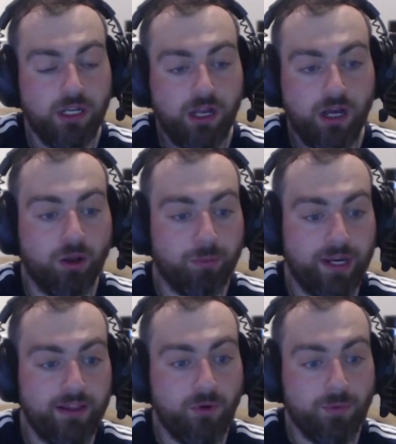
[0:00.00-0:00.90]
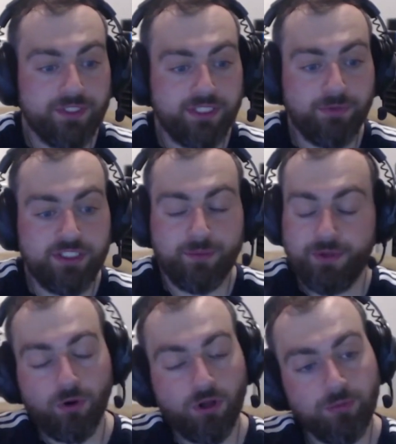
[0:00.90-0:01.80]
a lot better than what we've seen with some of the
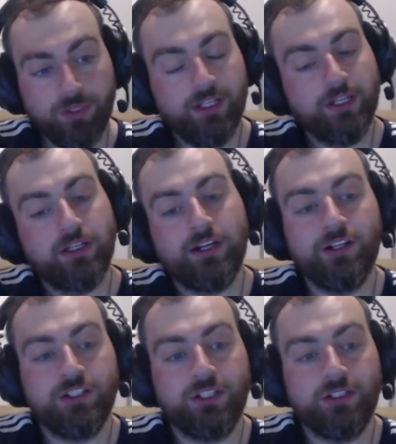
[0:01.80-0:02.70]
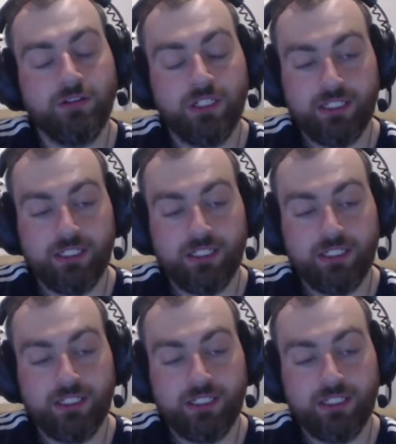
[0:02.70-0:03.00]
Wallaby coaching